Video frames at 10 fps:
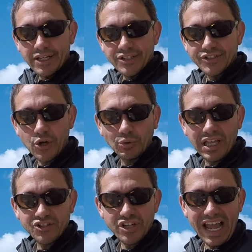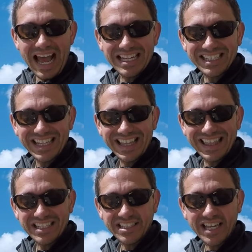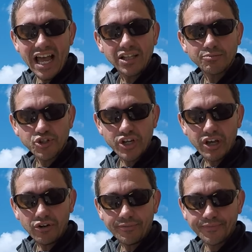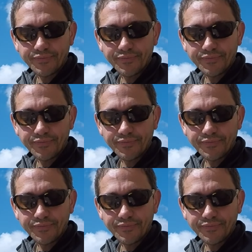So legend has it the scallop shell,